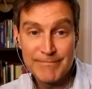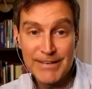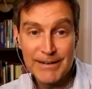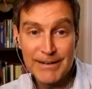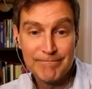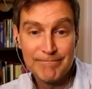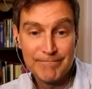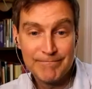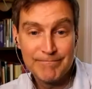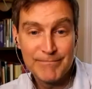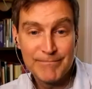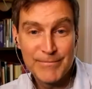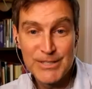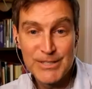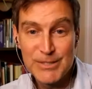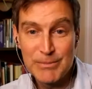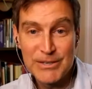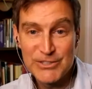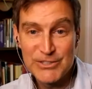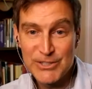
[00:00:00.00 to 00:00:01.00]
yeah I mean,
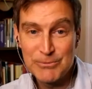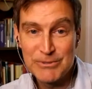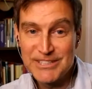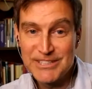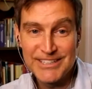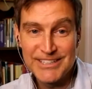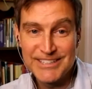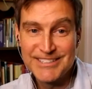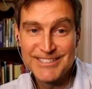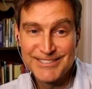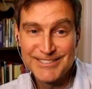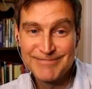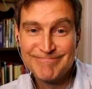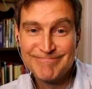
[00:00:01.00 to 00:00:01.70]
especially, especially with kids